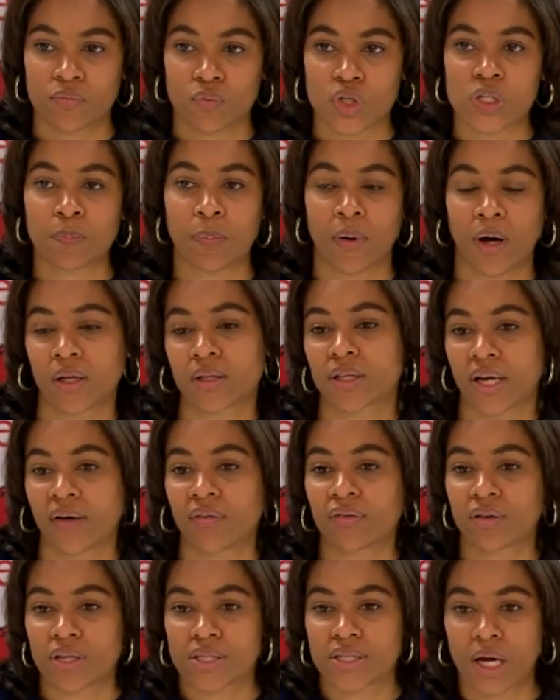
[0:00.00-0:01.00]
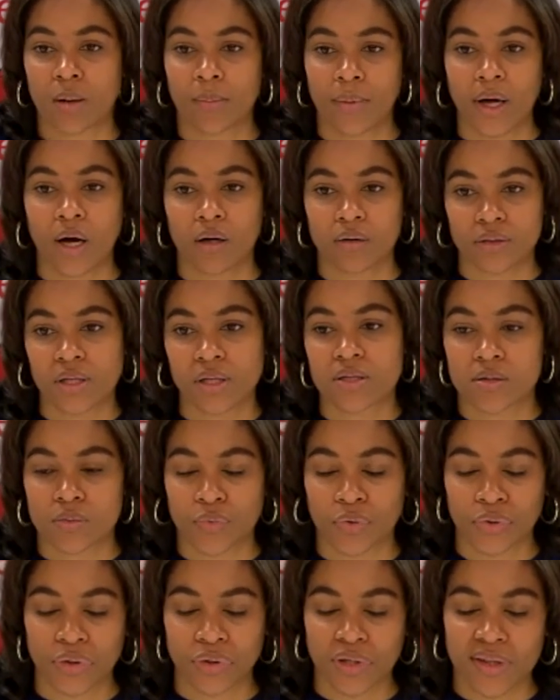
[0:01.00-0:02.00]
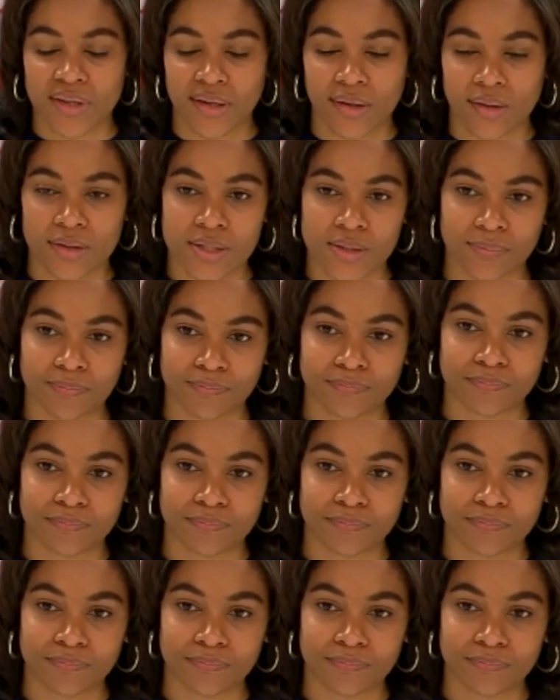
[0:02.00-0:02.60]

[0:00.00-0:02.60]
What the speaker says: responded after the timeout did some really good things.